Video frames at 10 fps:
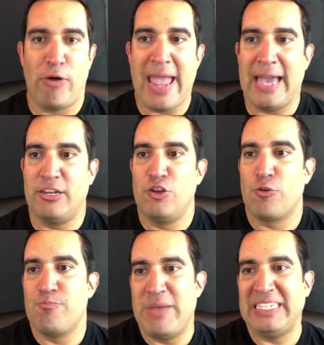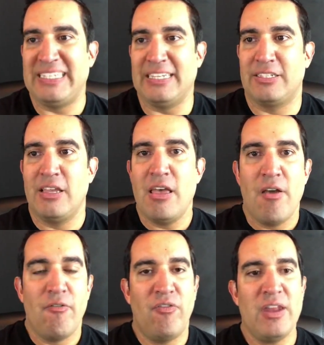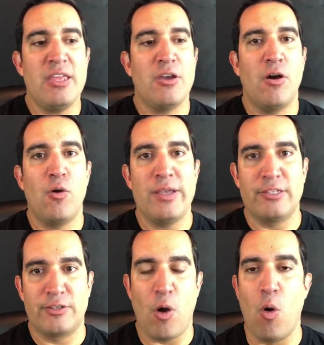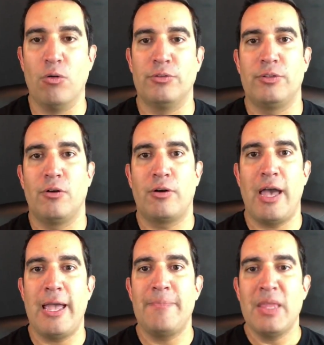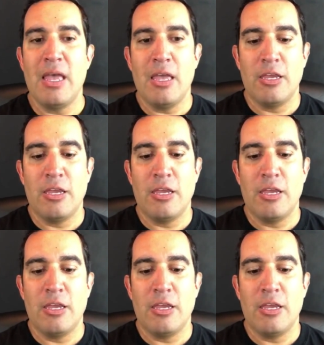brand, your business. Video is gold, okay?